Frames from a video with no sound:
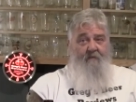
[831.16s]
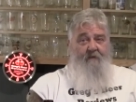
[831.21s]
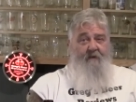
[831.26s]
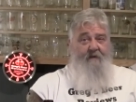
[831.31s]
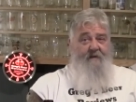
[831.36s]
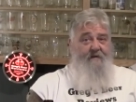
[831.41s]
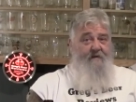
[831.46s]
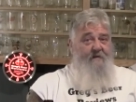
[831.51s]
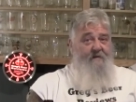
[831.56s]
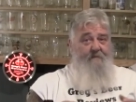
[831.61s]

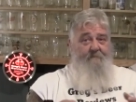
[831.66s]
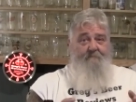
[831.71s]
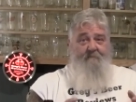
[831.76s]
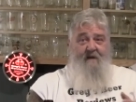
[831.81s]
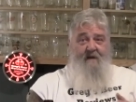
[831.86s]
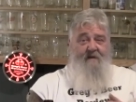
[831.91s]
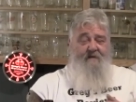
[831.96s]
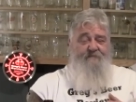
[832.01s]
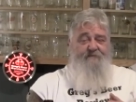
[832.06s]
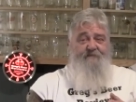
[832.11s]
And in uh,
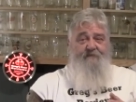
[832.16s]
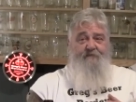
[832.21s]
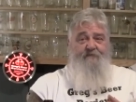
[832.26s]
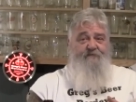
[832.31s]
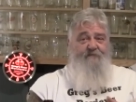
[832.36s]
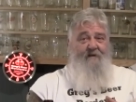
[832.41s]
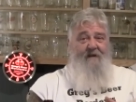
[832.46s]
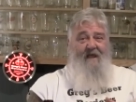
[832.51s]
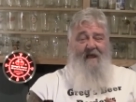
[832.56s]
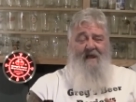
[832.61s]
May, June,
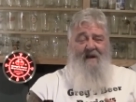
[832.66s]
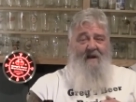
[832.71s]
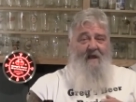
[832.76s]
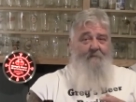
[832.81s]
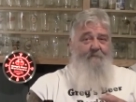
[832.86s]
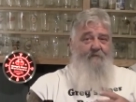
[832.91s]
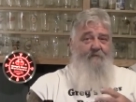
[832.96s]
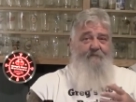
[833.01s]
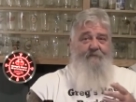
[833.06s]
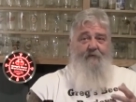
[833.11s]
July, and
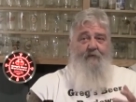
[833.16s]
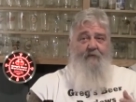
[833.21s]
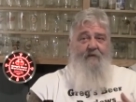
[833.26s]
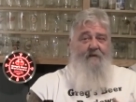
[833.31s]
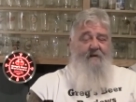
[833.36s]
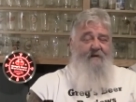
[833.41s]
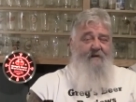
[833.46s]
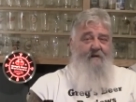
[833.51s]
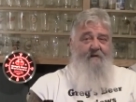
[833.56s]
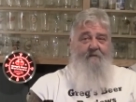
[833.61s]
I'm reviewing
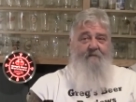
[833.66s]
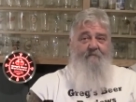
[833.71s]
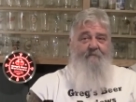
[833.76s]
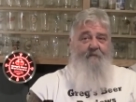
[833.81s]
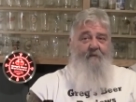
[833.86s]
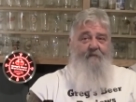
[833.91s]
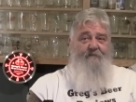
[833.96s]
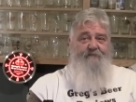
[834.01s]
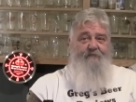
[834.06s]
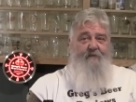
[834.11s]
it here the
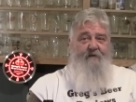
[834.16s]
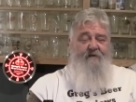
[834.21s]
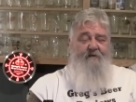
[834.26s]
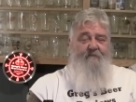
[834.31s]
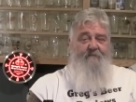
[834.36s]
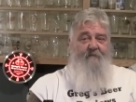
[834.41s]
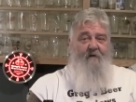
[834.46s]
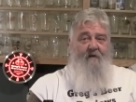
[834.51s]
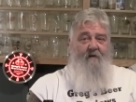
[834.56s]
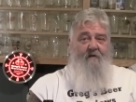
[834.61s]
first week
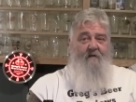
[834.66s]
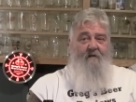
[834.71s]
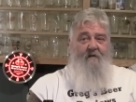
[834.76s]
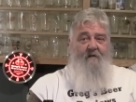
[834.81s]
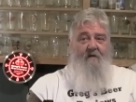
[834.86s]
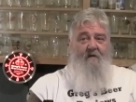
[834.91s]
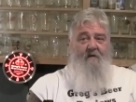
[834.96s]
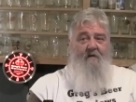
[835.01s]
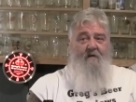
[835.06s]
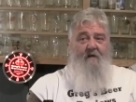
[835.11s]
of uh,
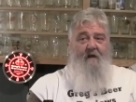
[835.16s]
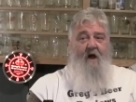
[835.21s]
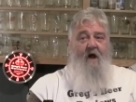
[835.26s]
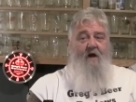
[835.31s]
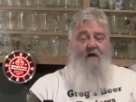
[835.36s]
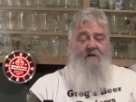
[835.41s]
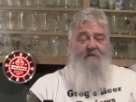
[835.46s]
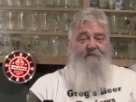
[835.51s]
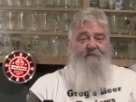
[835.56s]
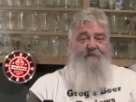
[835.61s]
uh
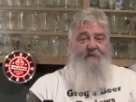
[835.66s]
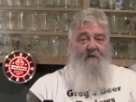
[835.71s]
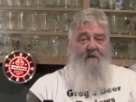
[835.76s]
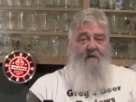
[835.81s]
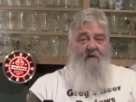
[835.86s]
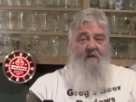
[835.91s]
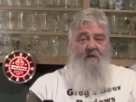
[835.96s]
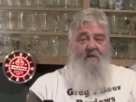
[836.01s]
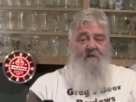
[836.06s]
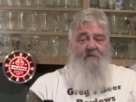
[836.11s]
August.
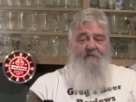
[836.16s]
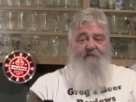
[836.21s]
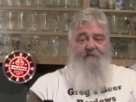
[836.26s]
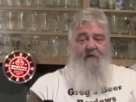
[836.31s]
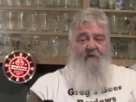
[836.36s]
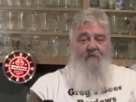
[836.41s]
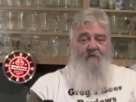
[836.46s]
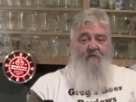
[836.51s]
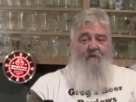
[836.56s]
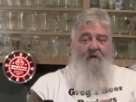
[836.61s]

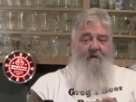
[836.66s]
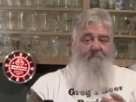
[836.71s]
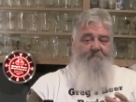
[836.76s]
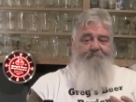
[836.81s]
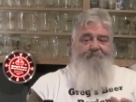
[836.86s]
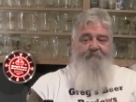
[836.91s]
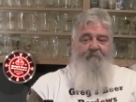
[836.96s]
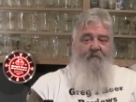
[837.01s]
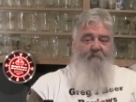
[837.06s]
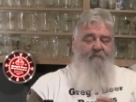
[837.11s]
So uh,
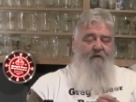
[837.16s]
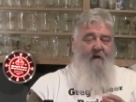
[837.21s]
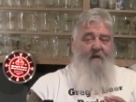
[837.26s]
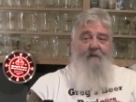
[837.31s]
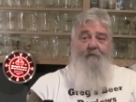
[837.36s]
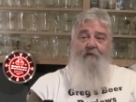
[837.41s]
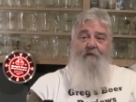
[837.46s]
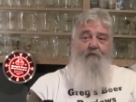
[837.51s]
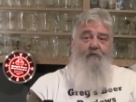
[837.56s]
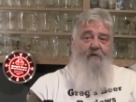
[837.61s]

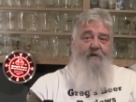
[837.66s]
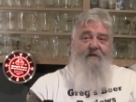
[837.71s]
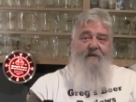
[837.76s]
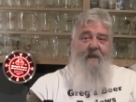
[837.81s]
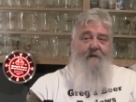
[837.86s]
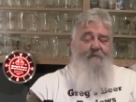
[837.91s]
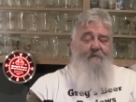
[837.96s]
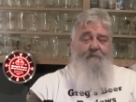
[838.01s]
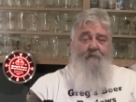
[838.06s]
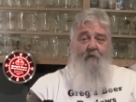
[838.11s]
probably wouldn't want to
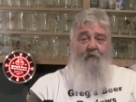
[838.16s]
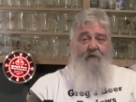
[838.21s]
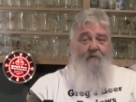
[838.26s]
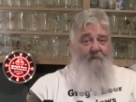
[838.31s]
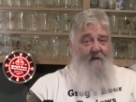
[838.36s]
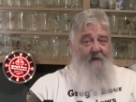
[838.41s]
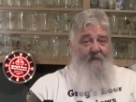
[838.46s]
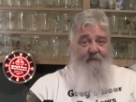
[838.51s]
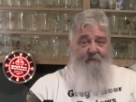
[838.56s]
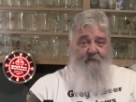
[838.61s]
keep it more than
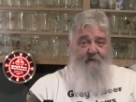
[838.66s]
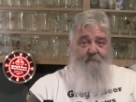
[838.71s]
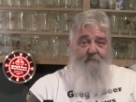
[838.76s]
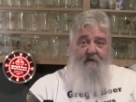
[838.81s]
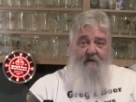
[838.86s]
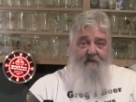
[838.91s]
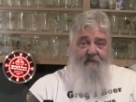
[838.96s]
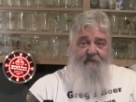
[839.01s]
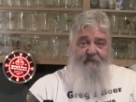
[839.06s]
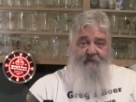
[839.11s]
about three
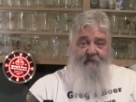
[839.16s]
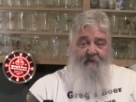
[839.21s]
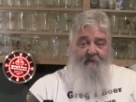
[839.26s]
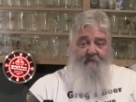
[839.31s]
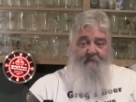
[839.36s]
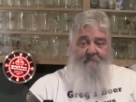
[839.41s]
months.